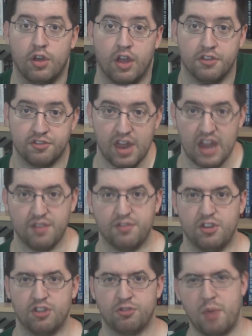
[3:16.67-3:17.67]
instead
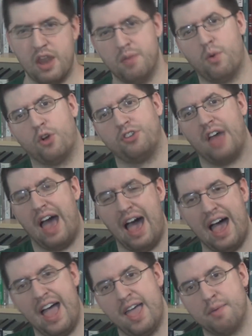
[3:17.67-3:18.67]
of just spending more
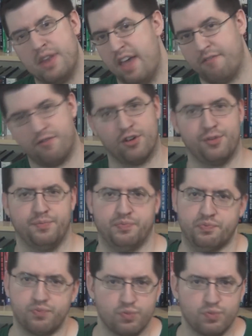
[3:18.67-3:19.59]
time and effort